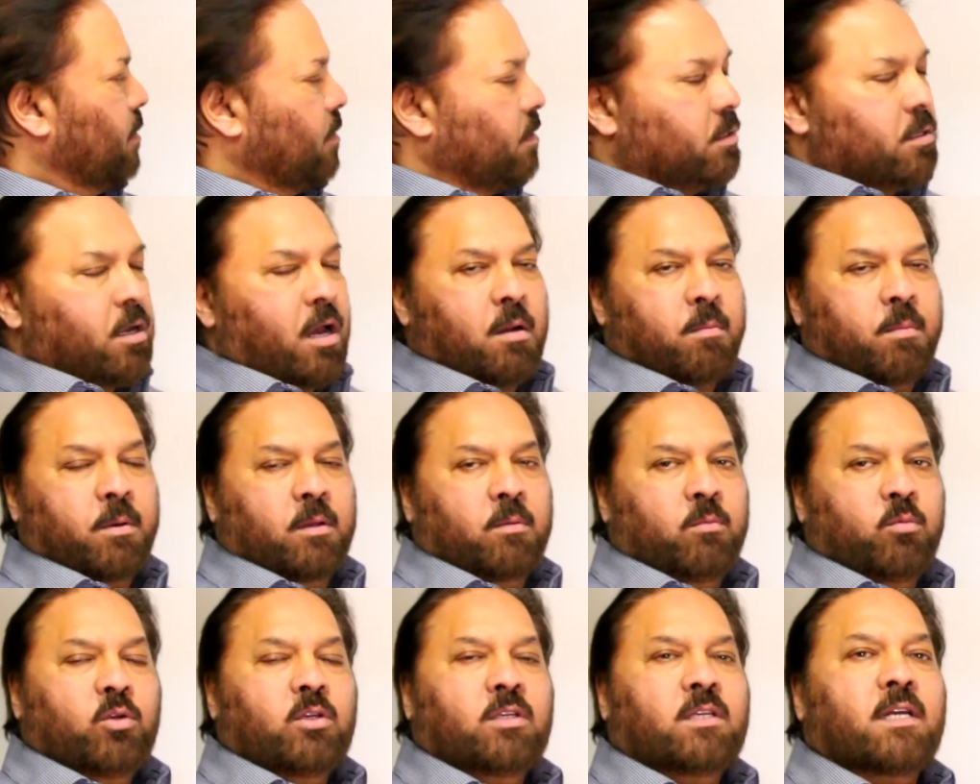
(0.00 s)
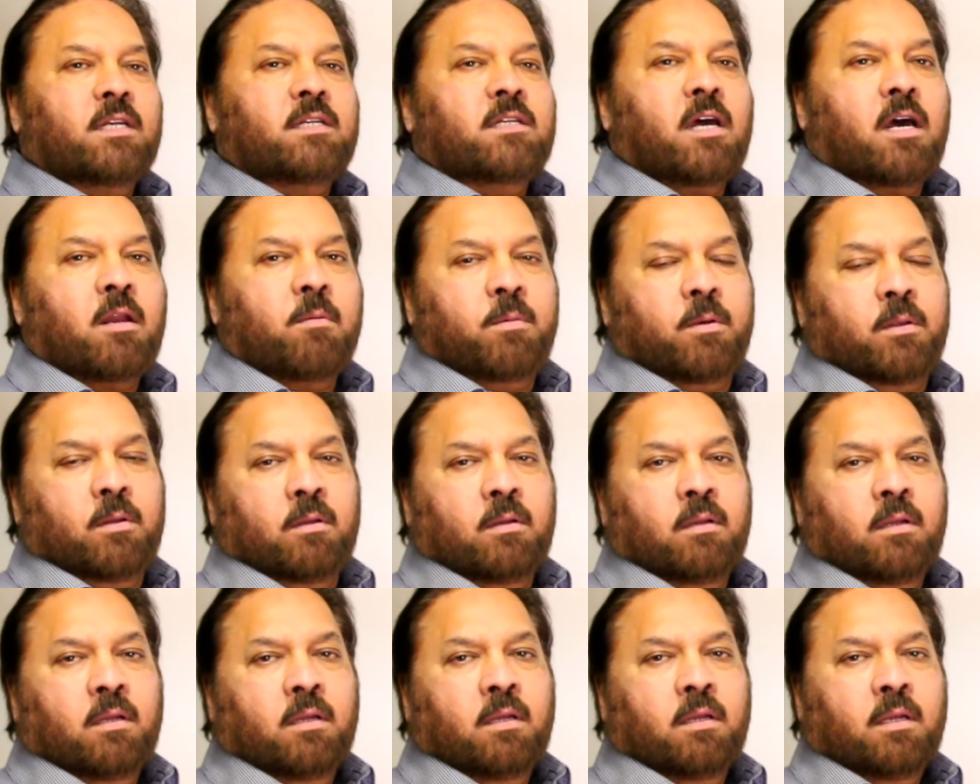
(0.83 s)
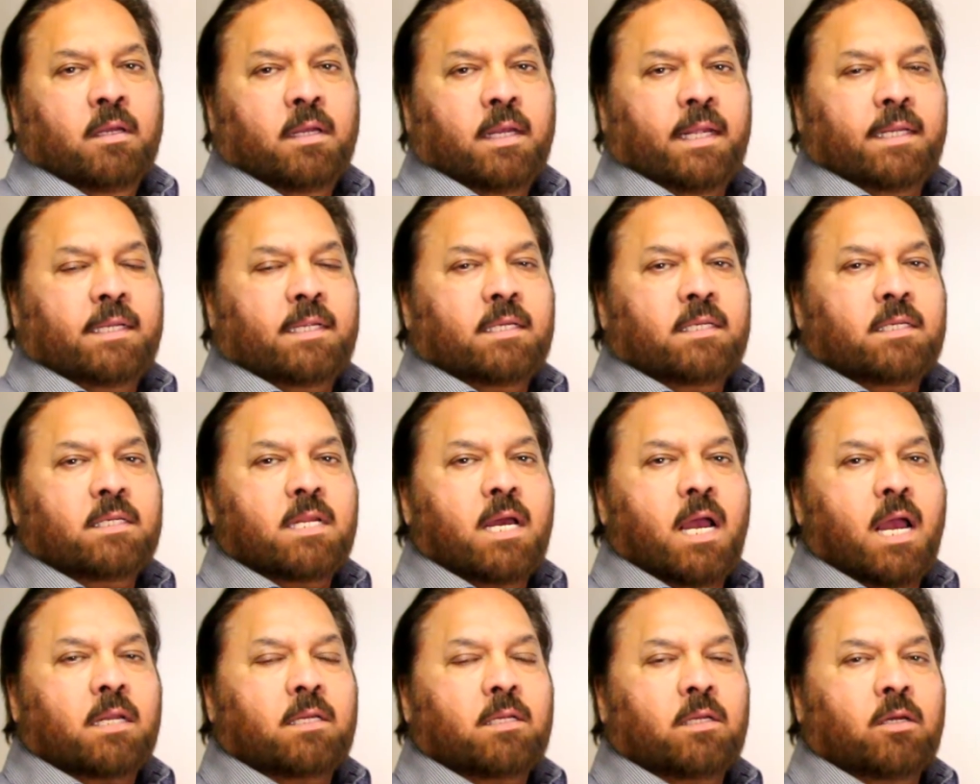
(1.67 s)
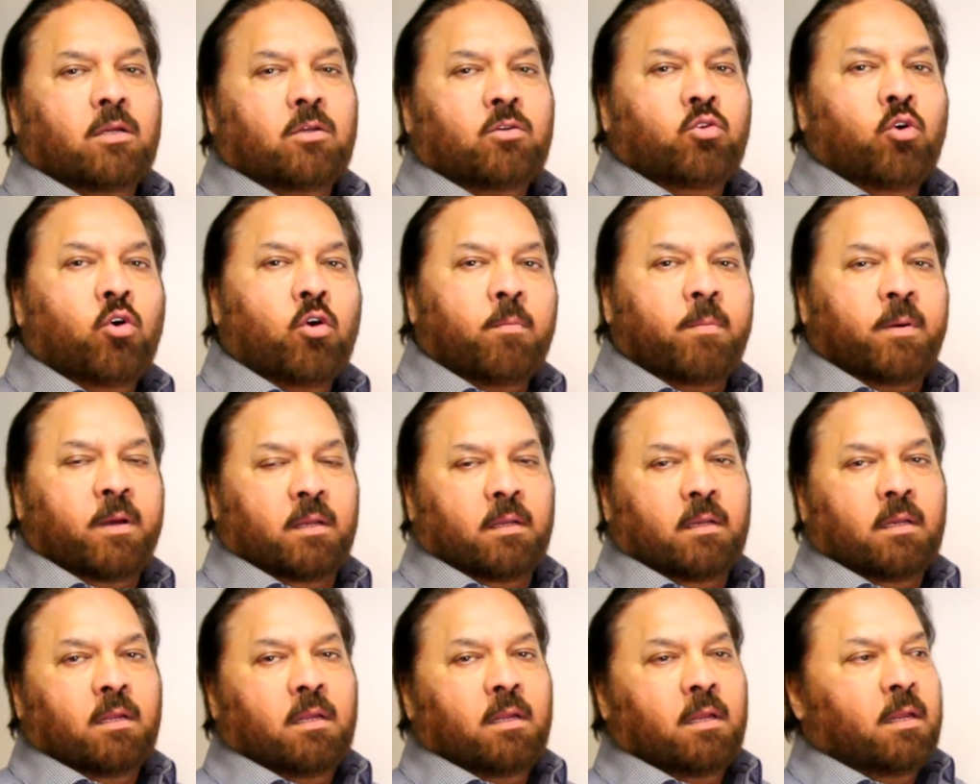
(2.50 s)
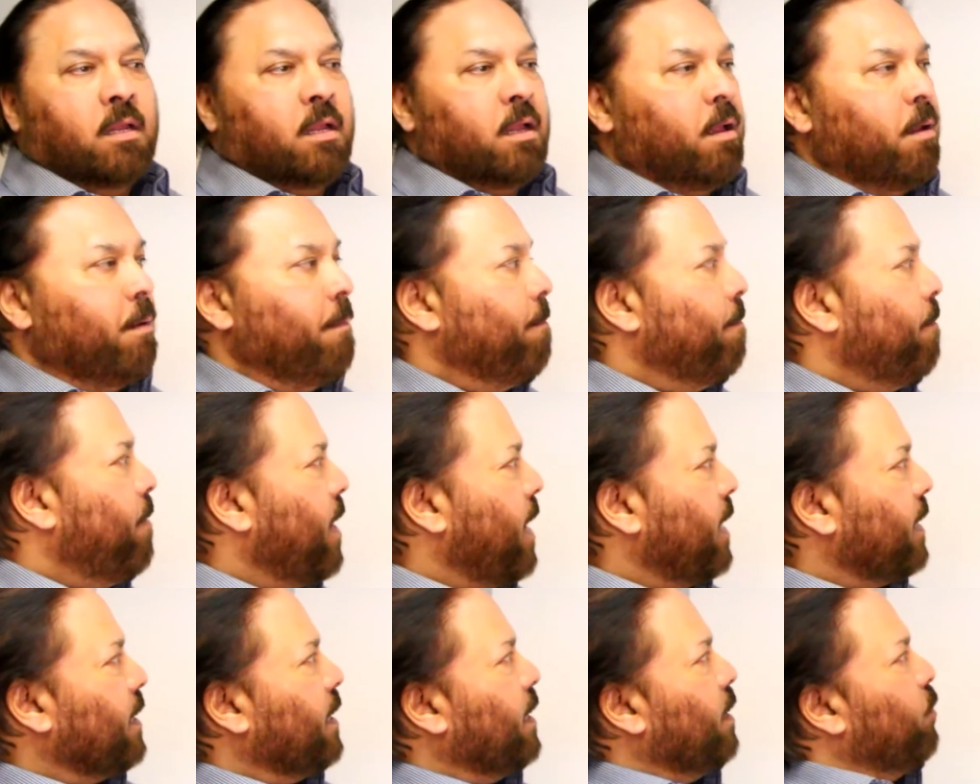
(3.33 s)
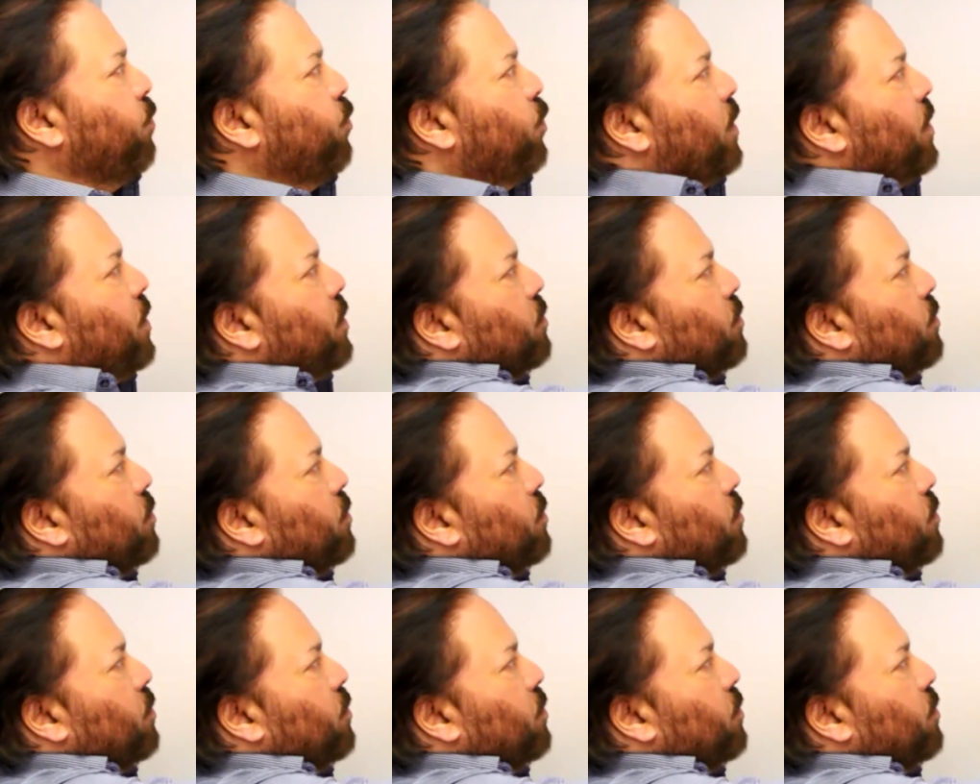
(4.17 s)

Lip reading: turban. We say turban. It is not turban. But if we